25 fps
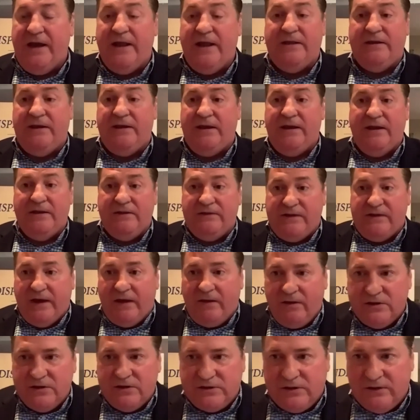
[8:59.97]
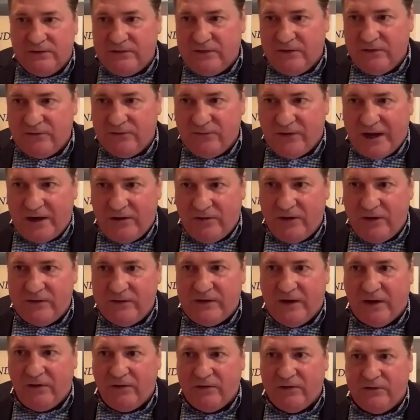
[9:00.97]
and the intelligence, this vital
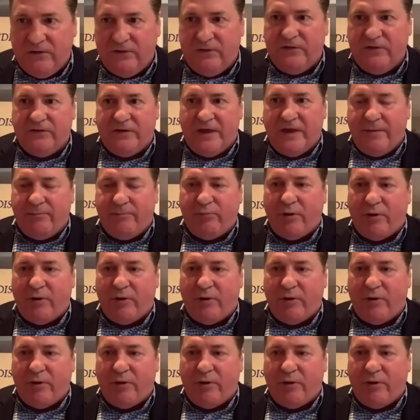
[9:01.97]
intelligence, is not